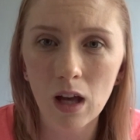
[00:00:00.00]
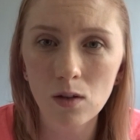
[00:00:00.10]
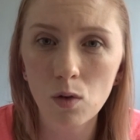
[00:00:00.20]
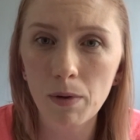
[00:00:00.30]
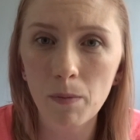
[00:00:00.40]
I
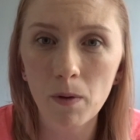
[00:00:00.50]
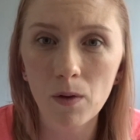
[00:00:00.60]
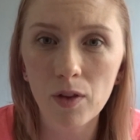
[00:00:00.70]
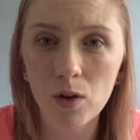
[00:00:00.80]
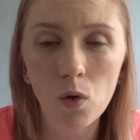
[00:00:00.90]
know
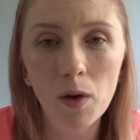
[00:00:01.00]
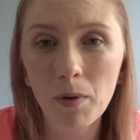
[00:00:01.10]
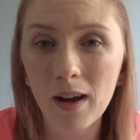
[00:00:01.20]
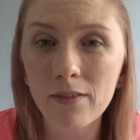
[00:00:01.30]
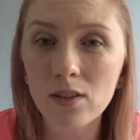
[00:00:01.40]
people that go to
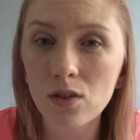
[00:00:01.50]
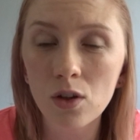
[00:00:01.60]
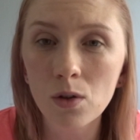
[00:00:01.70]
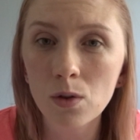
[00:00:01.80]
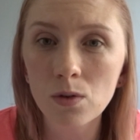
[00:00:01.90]
private
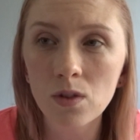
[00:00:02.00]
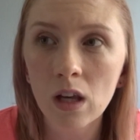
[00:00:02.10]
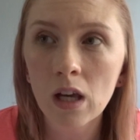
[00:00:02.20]
schools.